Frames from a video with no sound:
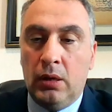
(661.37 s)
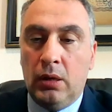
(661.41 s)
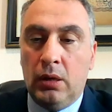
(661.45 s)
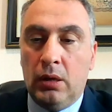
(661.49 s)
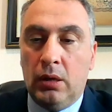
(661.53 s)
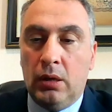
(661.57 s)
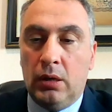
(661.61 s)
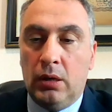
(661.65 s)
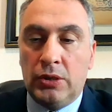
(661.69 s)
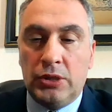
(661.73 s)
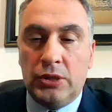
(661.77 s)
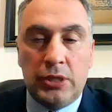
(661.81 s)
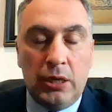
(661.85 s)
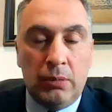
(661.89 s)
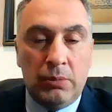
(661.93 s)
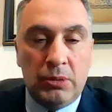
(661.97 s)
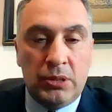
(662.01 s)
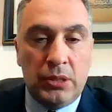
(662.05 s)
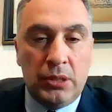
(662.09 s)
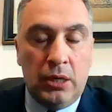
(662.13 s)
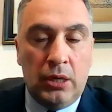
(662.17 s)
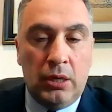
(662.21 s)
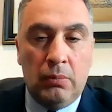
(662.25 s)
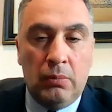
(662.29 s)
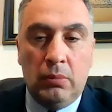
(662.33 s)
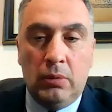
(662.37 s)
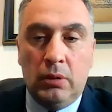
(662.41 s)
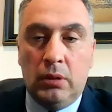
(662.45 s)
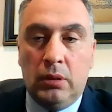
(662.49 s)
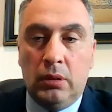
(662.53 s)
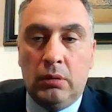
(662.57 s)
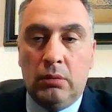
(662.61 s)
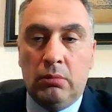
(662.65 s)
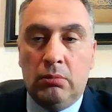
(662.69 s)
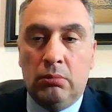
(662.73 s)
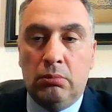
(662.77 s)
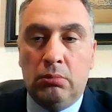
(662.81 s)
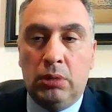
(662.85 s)
Same time,
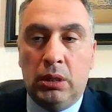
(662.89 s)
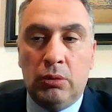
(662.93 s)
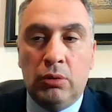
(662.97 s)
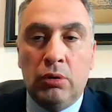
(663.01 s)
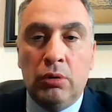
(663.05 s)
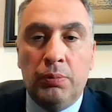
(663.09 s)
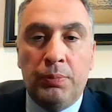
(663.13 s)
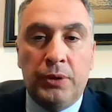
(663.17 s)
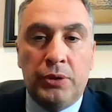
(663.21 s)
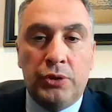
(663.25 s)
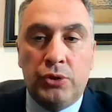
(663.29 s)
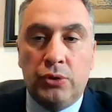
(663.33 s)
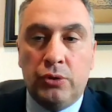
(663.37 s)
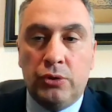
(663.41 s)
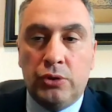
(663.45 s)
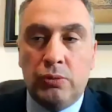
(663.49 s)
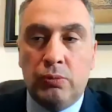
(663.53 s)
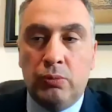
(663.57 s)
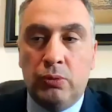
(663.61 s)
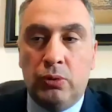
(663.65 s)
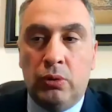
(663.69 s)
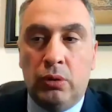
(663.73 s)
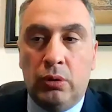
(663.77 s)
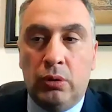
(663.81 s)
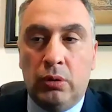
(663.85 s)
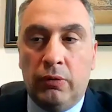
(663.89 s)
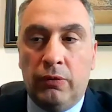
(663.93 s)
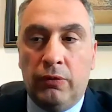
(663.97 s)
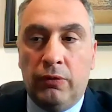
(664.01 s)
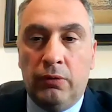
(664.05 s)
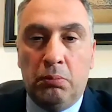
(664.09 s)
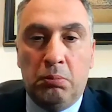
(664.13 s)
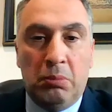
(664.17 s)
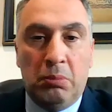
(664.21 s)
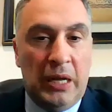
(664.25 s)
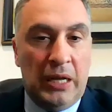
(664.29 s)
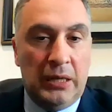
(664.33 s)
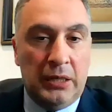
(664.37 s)
Baku pursues more of a
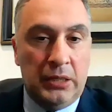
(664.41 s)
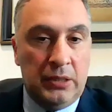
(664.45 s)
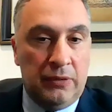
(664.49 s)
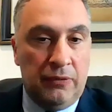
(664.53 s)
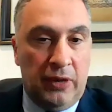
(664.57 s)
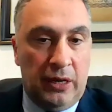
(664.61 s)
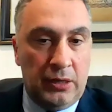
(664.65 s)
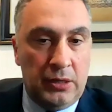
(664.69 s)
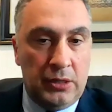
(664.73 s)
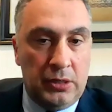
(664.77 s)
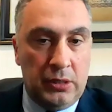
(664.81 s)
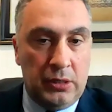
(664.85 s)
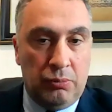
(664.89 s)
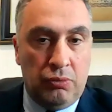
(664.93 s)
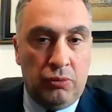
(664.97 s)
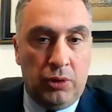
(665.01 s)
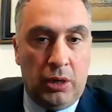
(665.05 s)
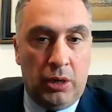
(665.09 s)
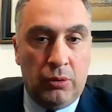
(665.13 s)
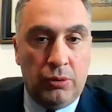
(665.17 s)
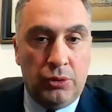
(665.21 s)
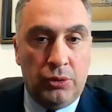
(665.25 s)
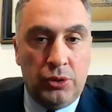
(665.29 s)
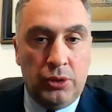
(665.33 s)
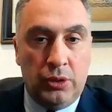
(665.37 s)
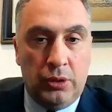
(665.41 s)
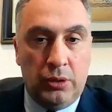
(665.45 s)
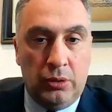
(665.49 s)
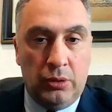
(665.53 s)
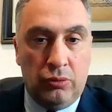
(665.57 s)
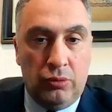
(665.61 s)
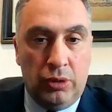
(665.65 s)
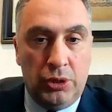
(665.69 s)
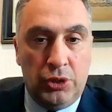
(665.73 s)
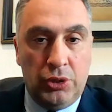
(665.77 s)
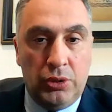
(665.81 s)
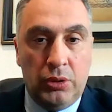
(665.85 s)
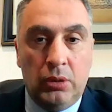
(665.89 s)
multi-vector approach in the
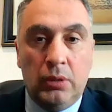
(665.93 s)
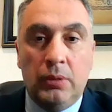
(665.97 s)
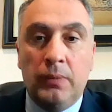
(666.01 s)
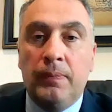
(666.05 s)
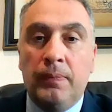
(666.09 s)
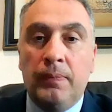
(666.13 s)
region,